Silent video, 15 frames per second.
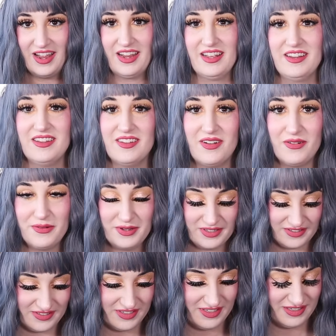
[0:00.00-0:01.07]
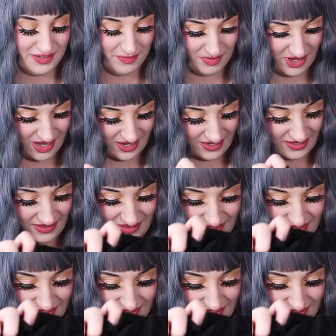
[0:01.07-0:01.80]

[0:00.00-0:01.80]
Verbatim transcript: I can always steal it back.